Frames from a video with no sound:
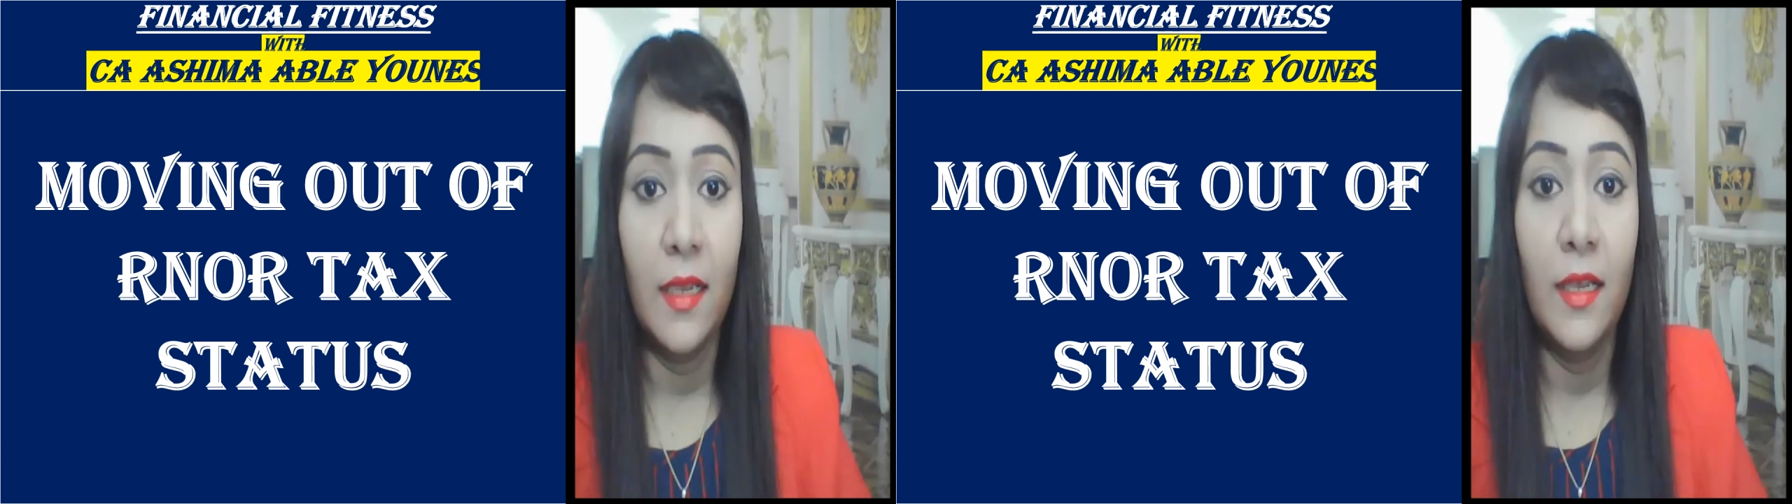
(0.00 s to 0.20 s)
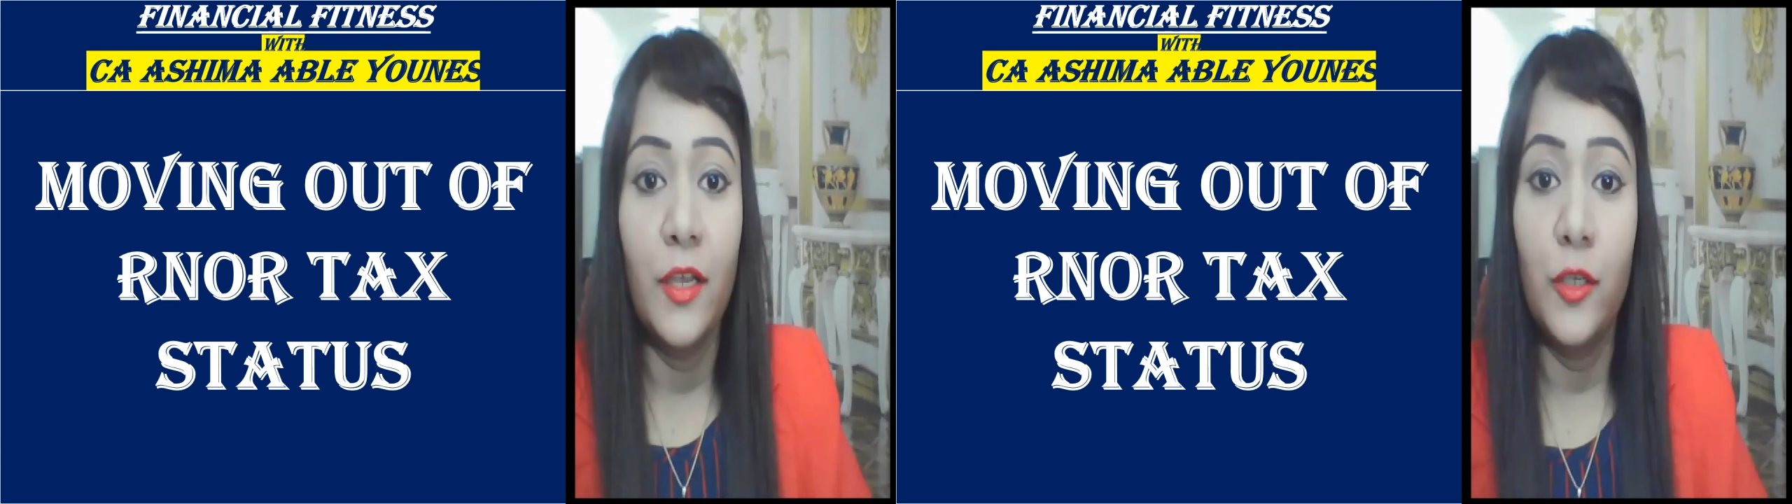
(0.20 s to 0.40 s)

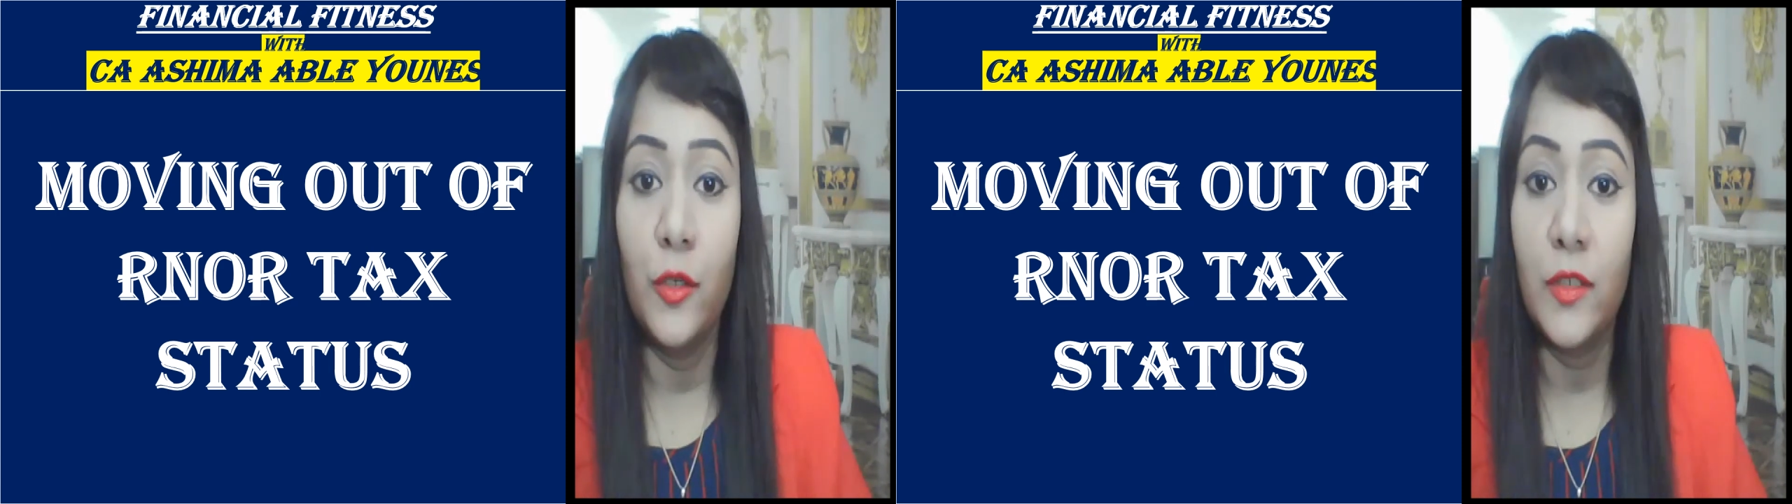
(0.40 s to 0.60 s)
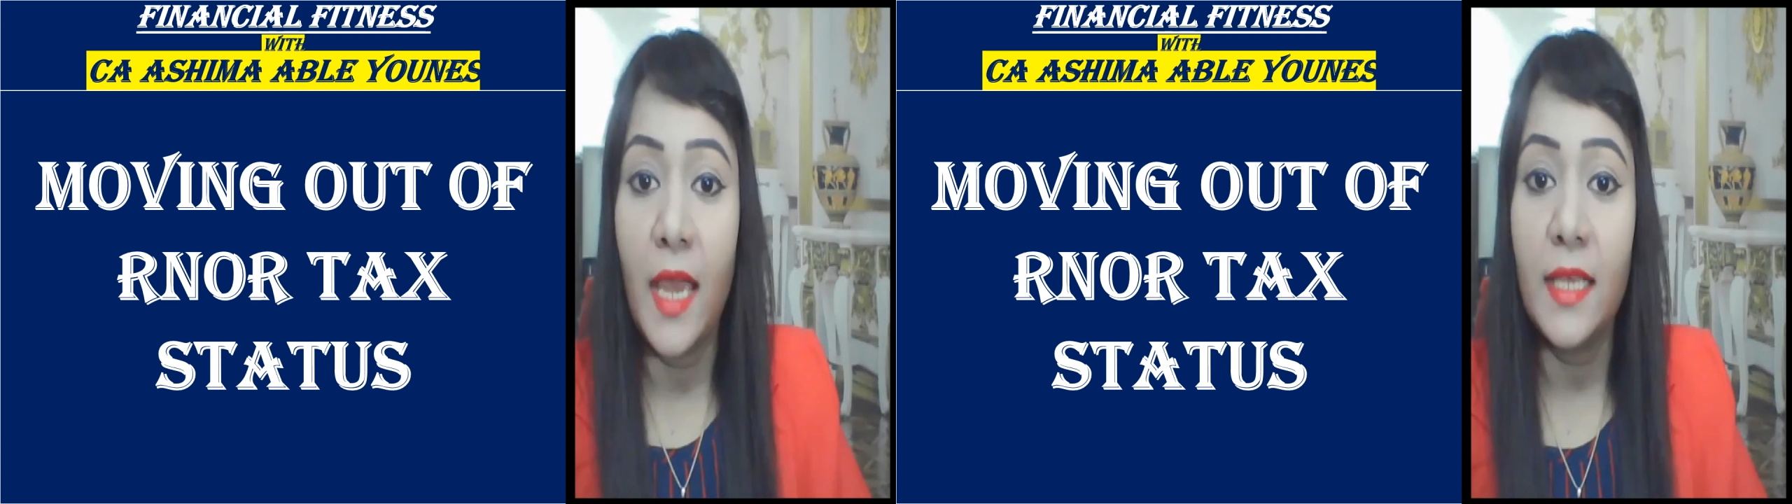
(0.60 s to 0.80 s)
Your
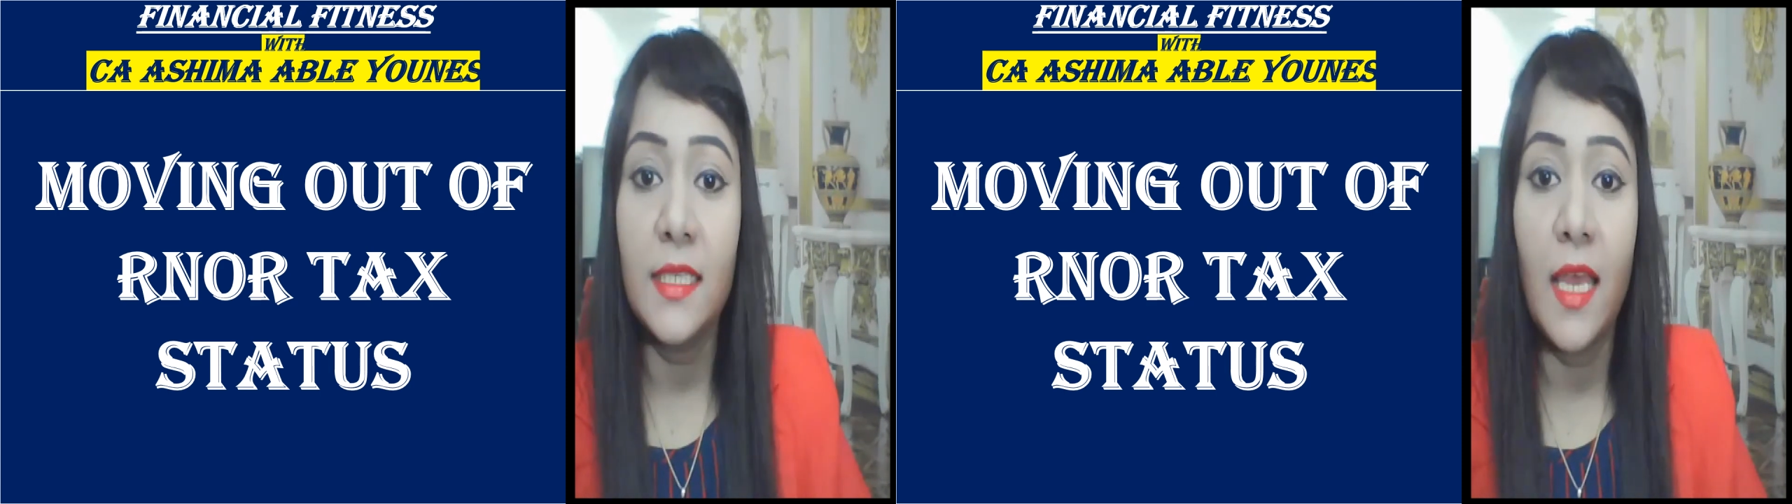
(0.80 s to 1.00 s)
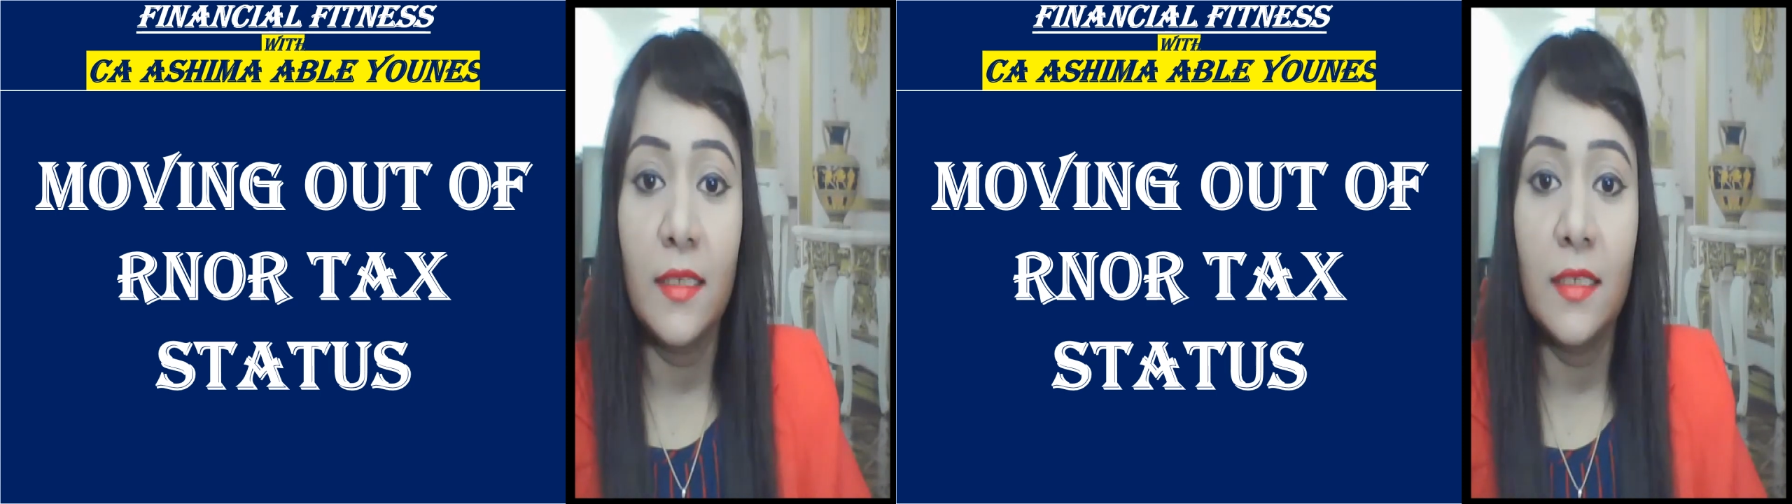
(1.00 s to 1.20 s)
tax
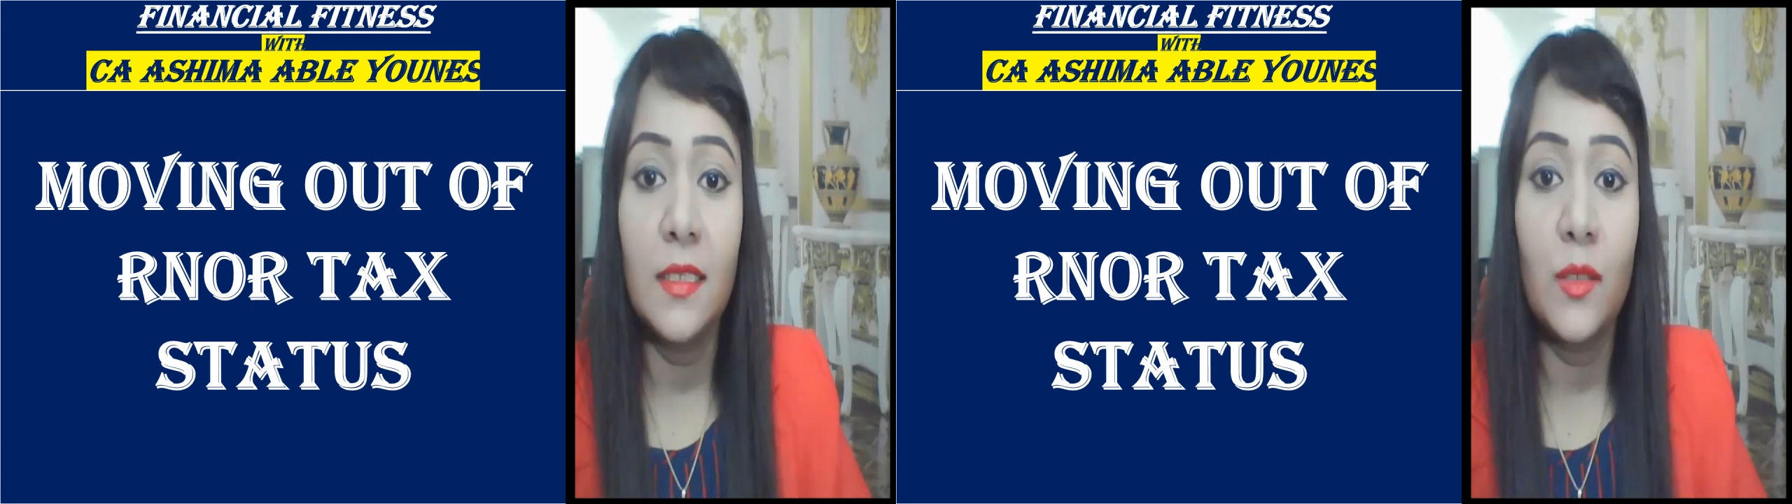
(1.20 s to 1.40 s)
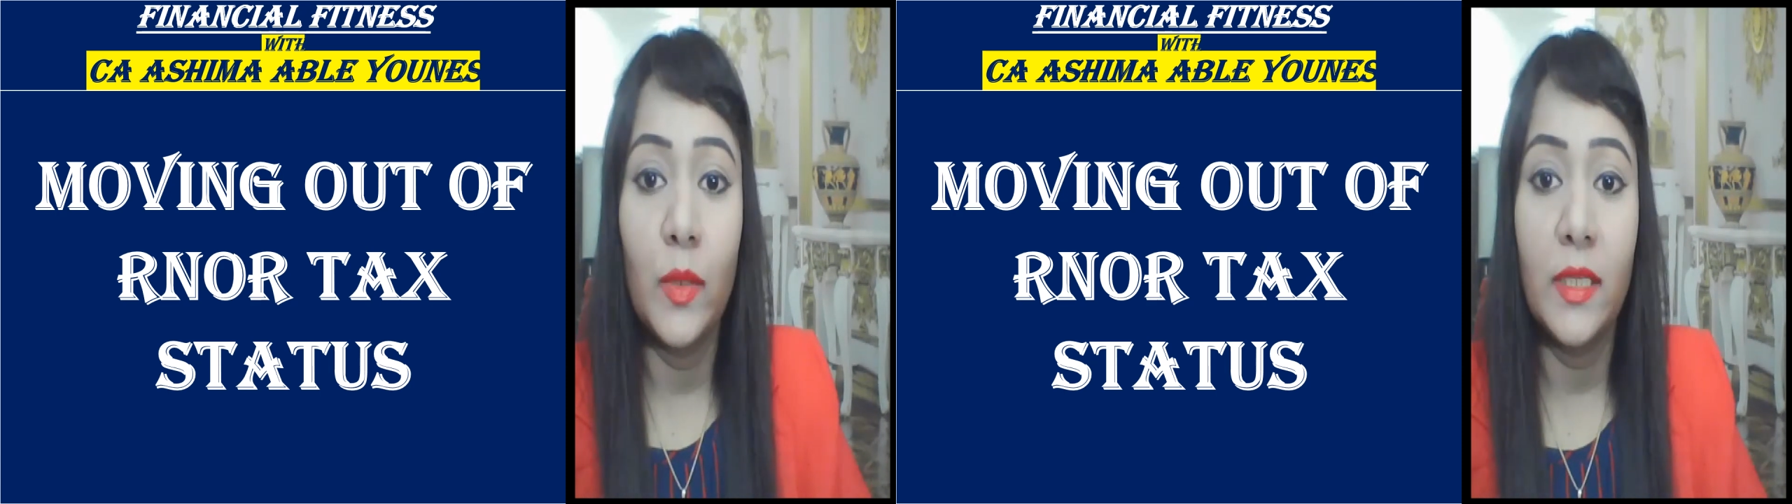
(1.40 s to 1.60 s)
status
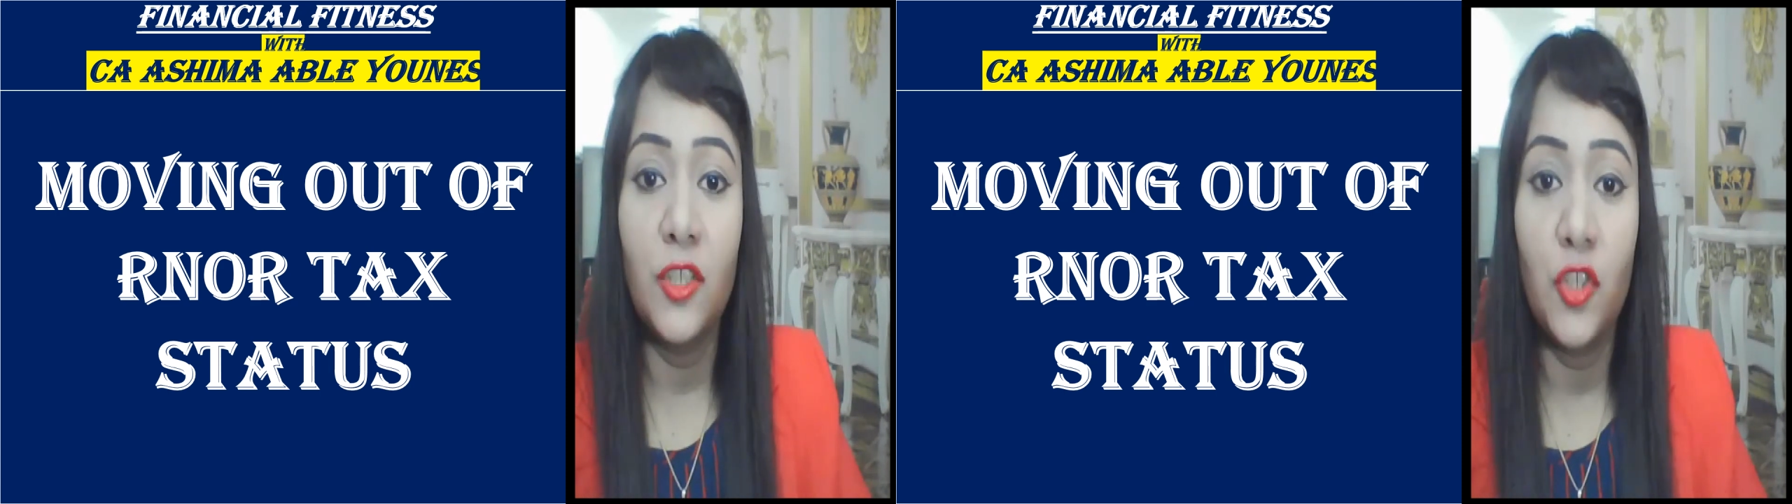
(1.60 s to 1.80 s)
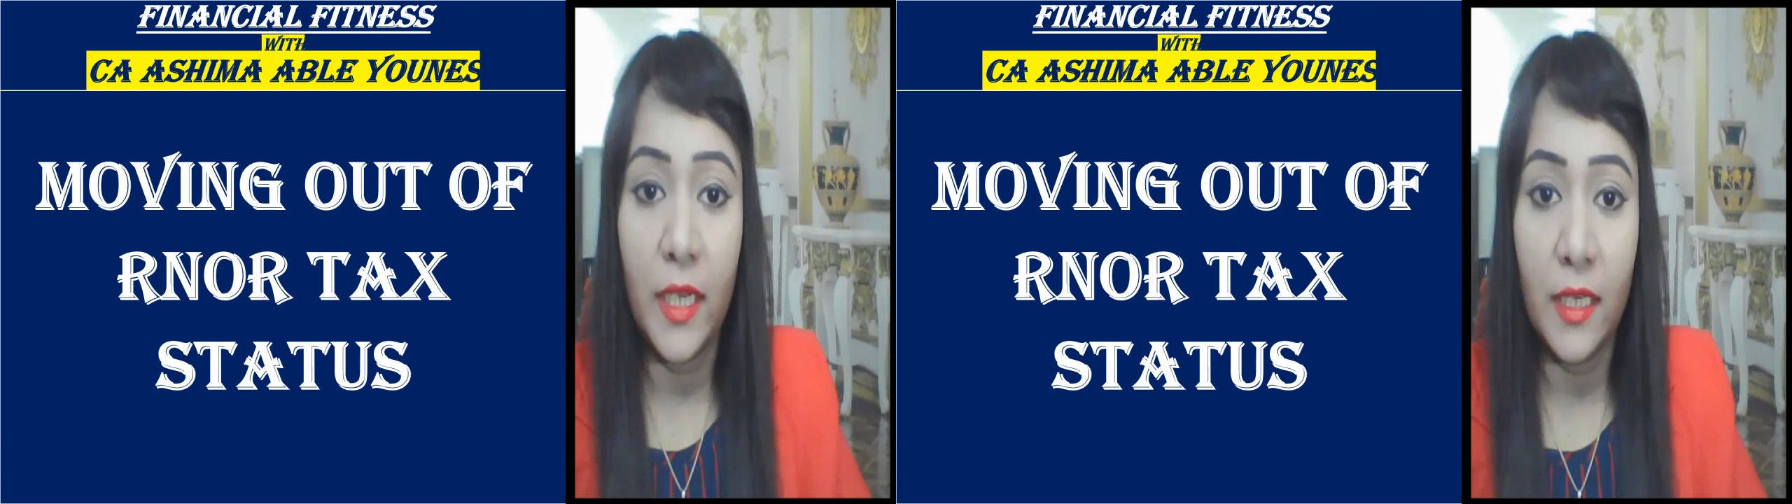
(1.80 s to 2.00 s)
will
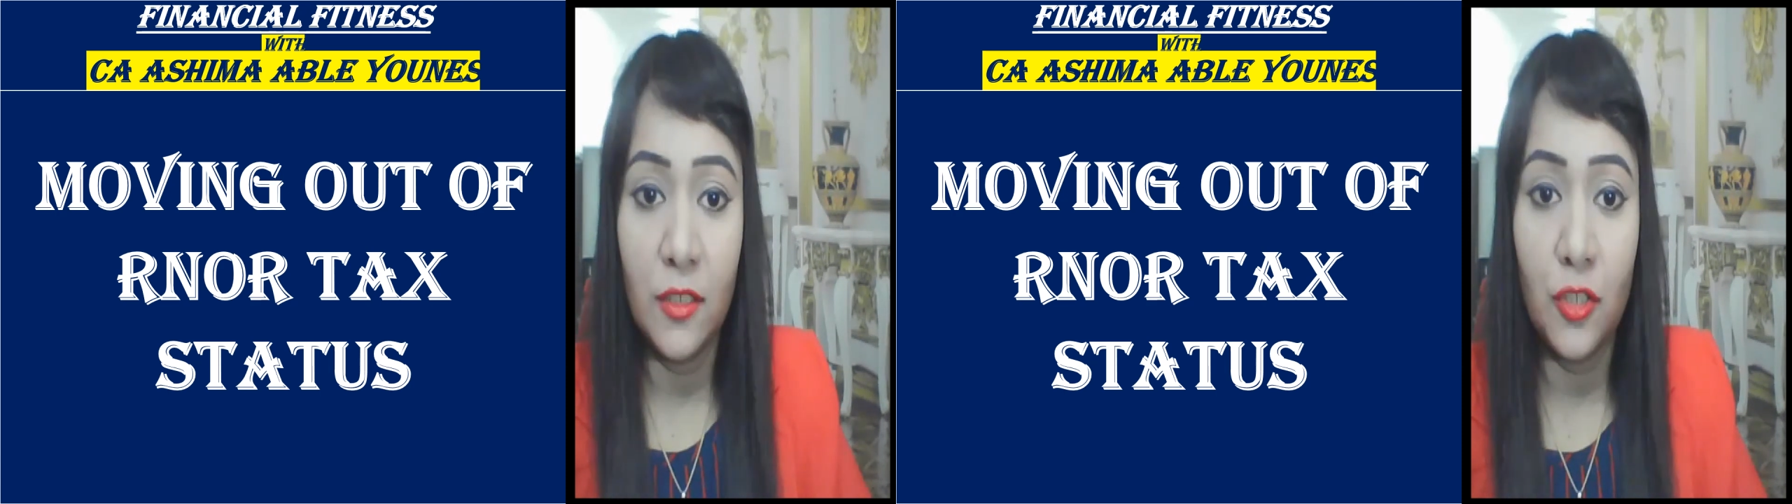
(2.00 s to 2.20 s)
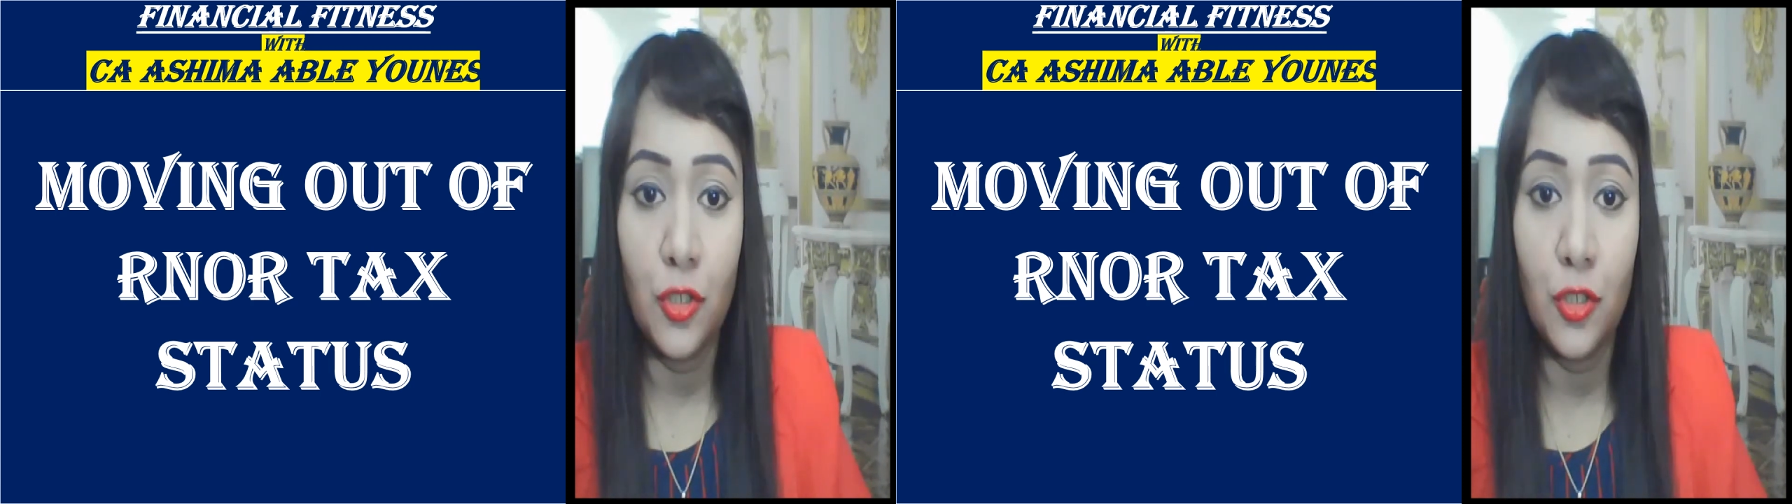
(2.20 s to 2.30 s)
change